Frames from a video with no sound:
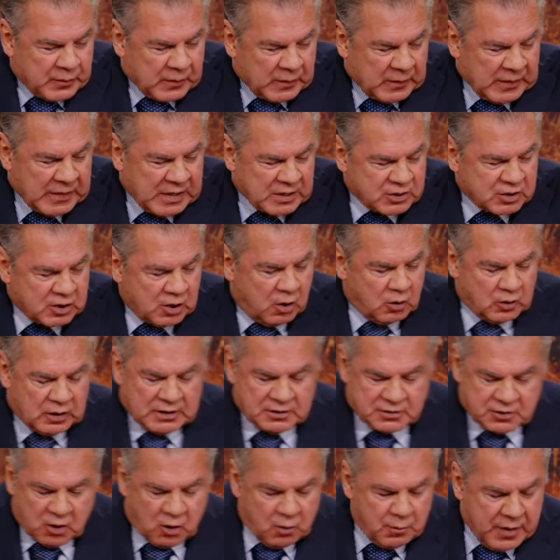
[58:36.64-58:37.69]
Let's go,
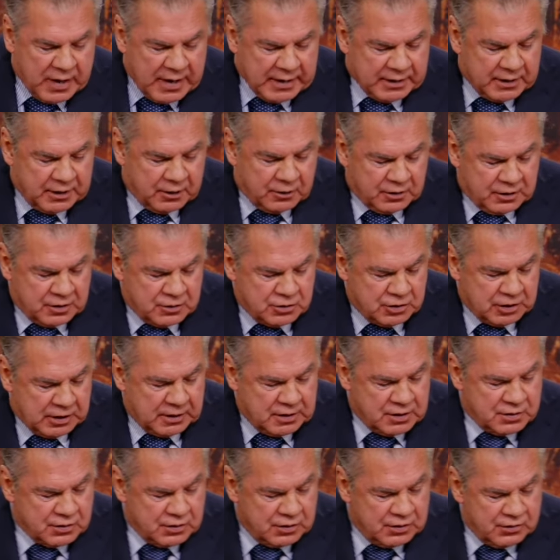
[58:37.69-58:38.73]
let's go back here to
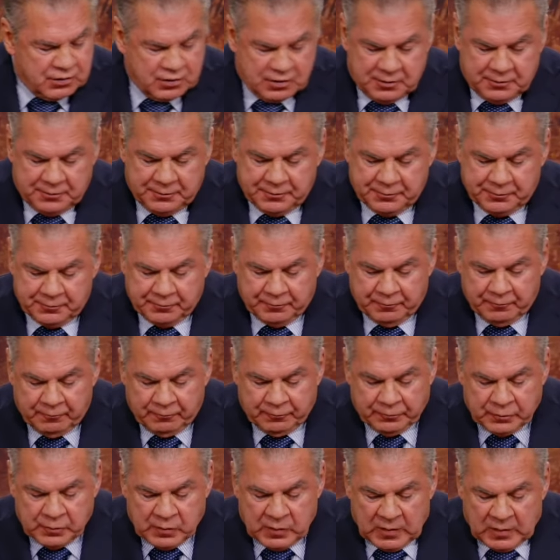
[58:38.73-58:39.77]
Genesis
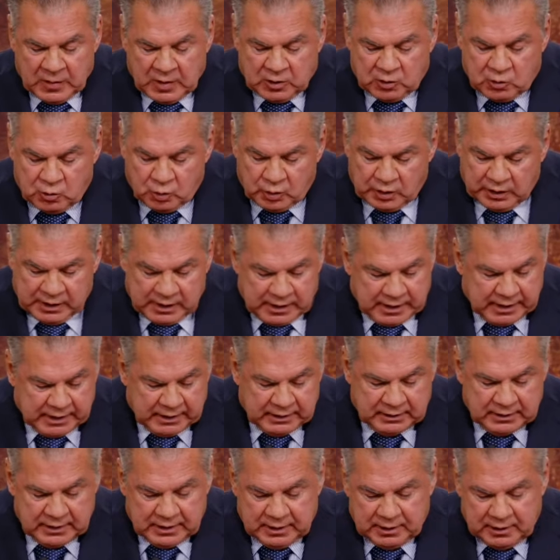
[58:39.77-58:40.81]

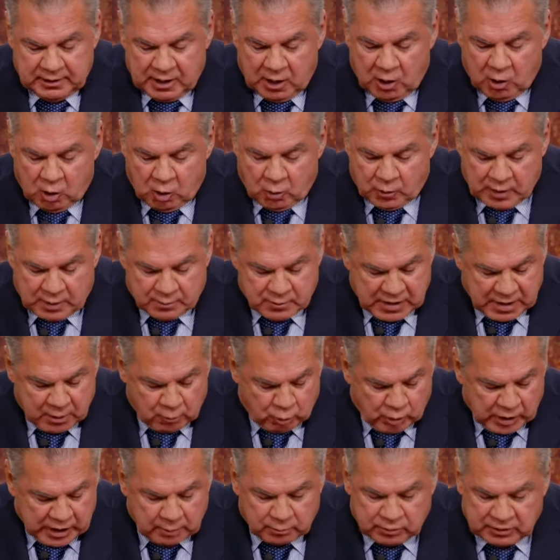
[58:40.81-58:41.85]
28. I, I hope I'm not
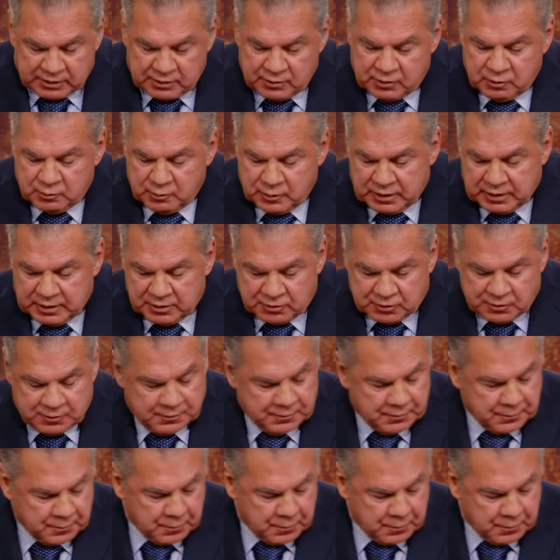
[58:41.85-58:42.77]
rambling too much.